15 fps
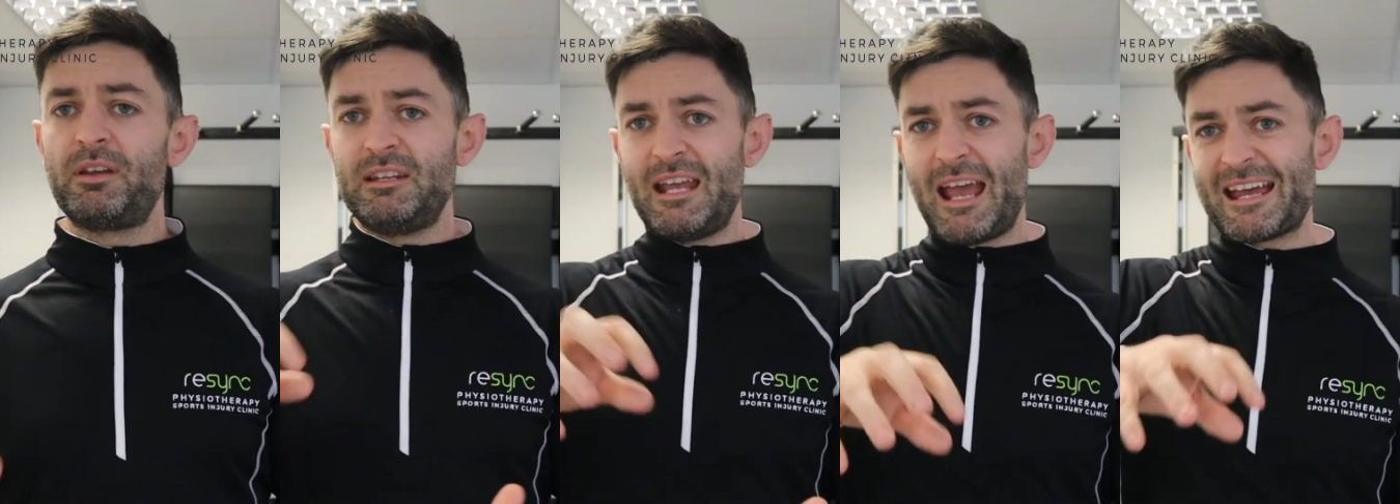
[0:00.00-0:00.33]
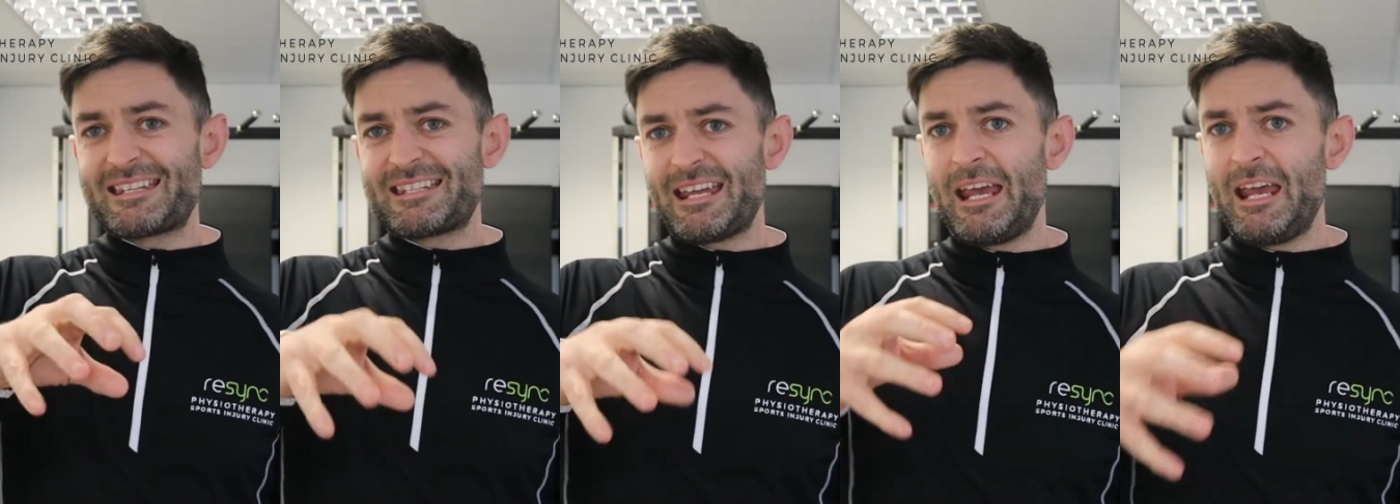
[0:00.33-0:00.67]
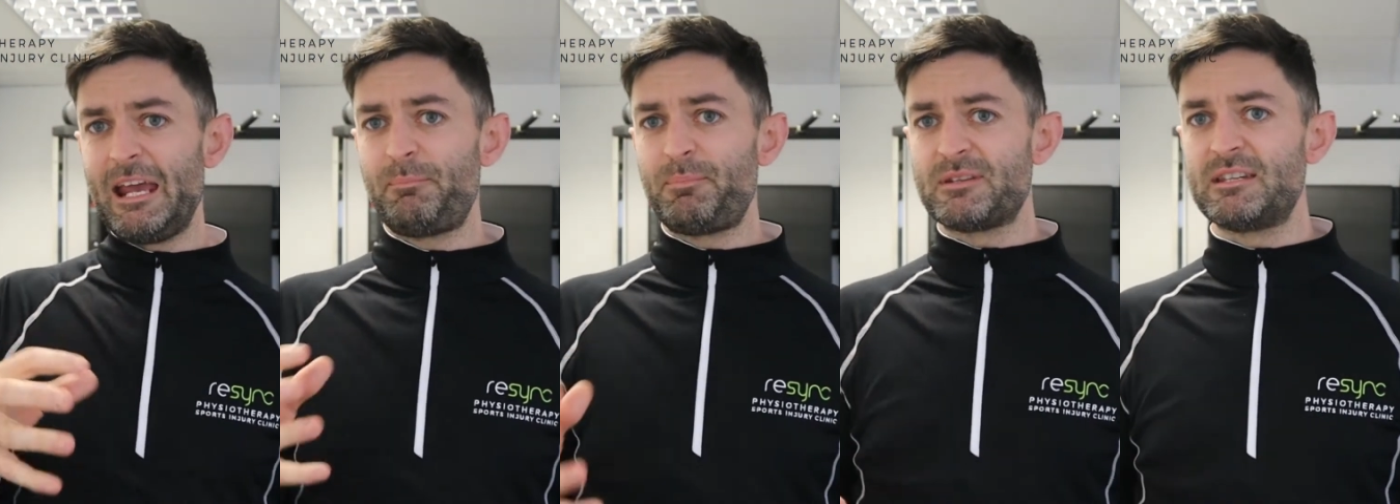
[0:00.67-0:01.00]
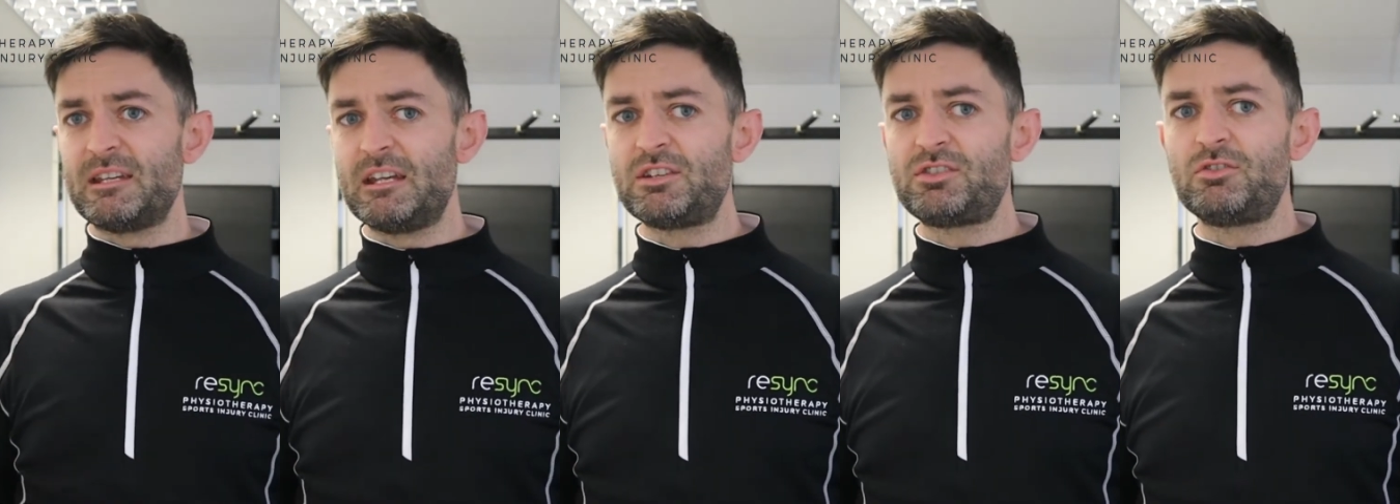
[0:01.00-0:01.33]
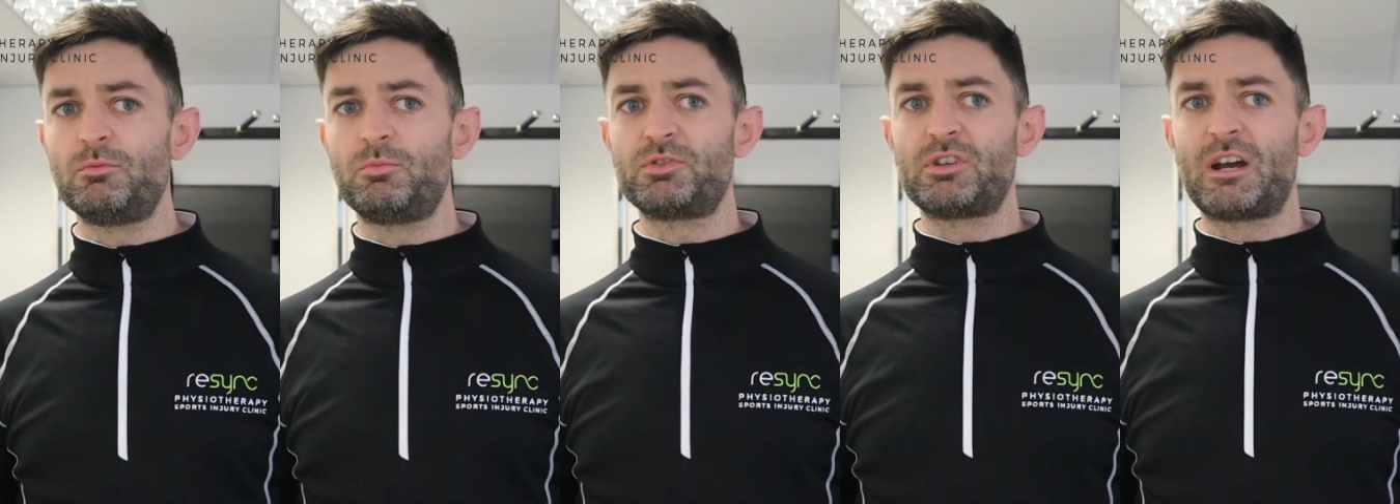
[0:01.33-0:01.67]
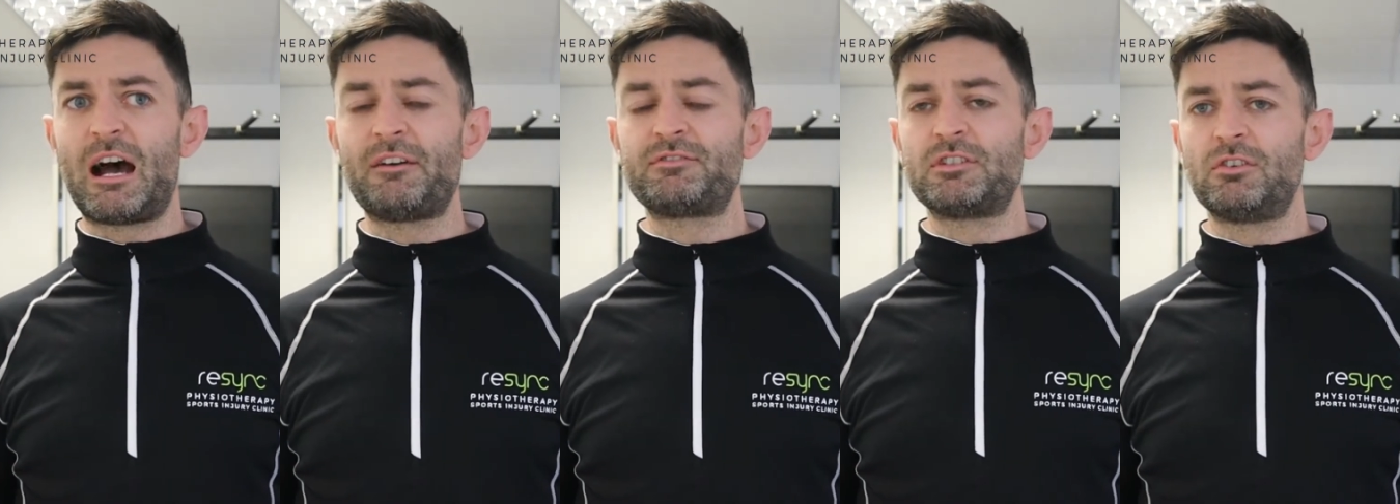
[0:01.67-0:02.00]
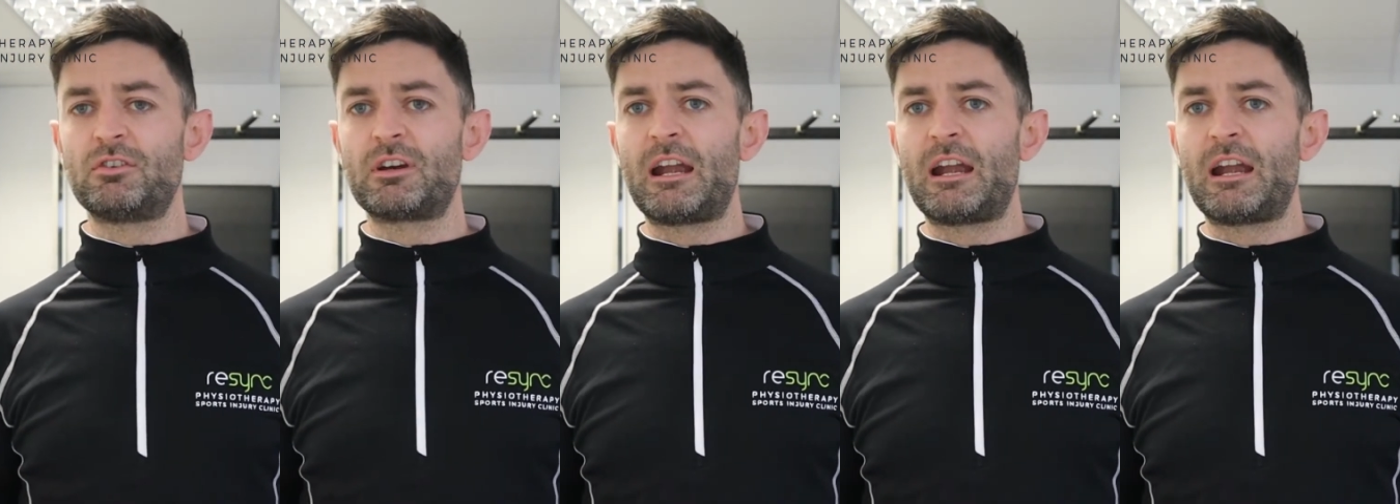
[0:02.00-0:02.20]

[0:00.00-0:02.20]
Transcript: Yes, the hip is the issue, but you have to look